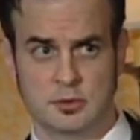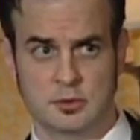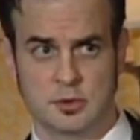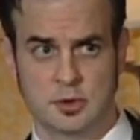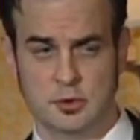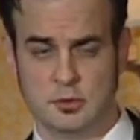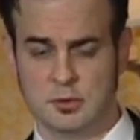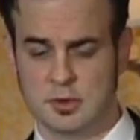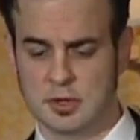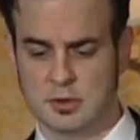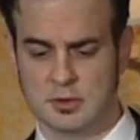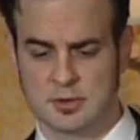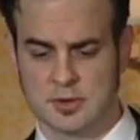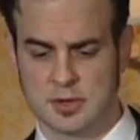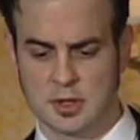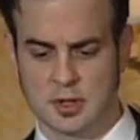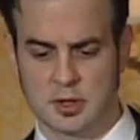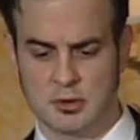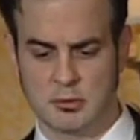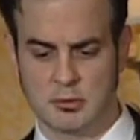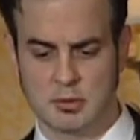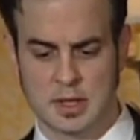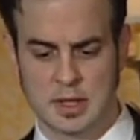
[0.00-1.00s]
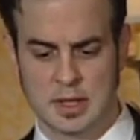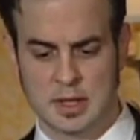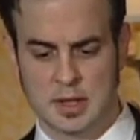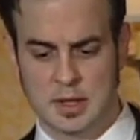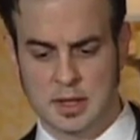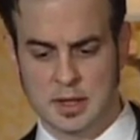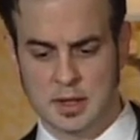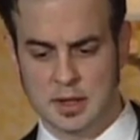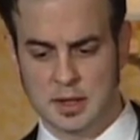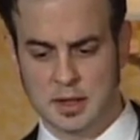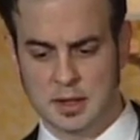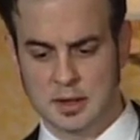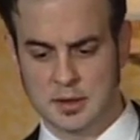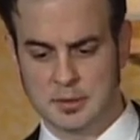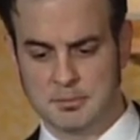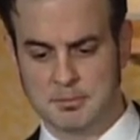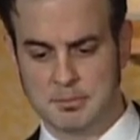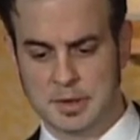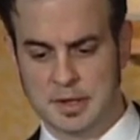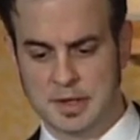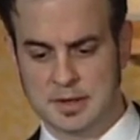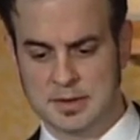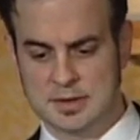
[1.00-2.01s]
two years ago.
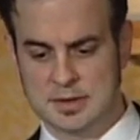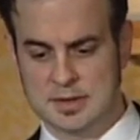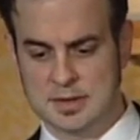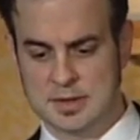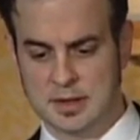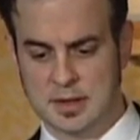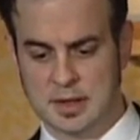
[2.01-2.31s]
But